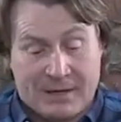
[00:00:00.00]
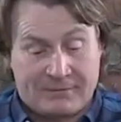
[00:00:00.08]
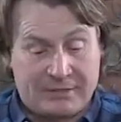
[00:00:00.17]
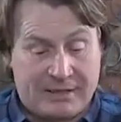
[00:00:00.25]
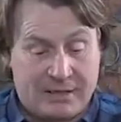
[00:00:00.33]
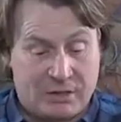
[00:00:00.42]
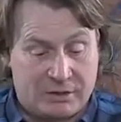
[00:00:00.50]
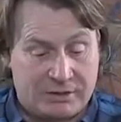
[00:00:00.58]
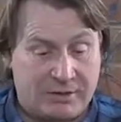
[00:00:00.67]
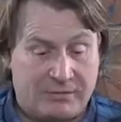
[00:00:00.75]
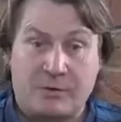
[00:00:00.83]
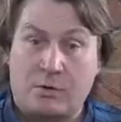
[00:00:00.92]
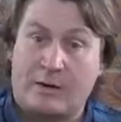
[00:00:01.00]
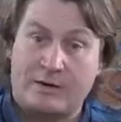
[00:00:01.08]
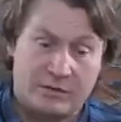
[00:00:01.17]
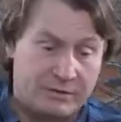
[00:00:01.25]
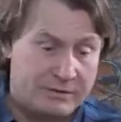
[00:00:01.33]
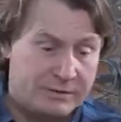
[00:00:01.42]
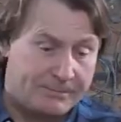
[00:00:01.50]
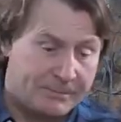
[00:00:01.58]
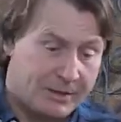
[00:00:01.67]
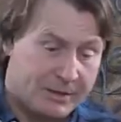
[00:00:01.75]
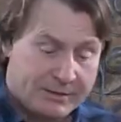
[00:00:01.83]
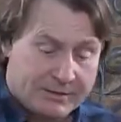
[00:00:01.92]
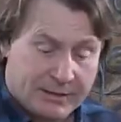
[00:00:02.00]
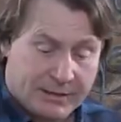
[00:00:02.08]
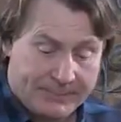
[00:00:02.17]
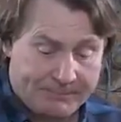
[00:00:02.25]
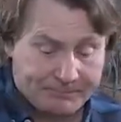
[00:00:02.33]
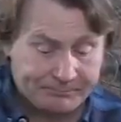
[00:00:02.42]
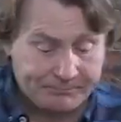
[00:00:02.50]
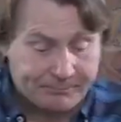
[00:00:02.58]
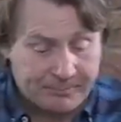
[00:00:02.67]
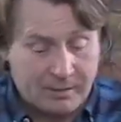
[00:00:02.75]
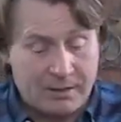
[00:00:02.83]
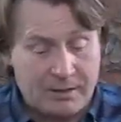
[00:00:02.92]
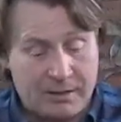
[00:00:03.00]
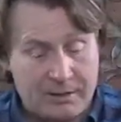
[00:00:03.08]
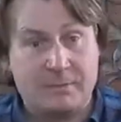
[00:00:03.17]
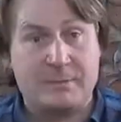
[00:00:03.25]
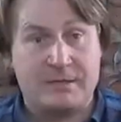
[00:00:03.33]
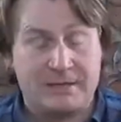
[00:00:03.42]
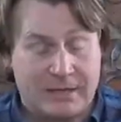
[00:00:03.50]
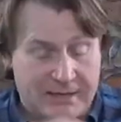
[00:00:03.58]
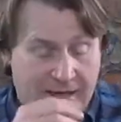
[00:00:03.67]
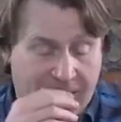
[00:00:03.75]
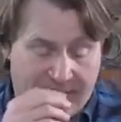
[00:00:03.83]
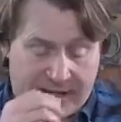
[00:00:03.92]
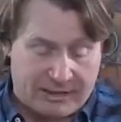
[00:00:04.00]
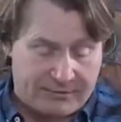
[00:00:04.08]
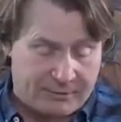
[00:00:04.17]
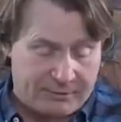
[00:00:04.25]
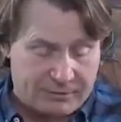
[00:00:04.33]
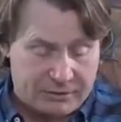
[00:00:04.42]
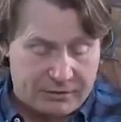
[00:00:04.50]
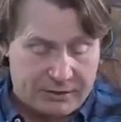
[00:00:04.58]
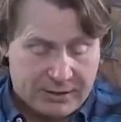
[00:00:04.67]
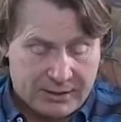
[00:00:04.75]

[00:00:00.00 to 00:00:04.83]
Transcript: I've taken lots of different questions that you've been sending in. Thank you very much.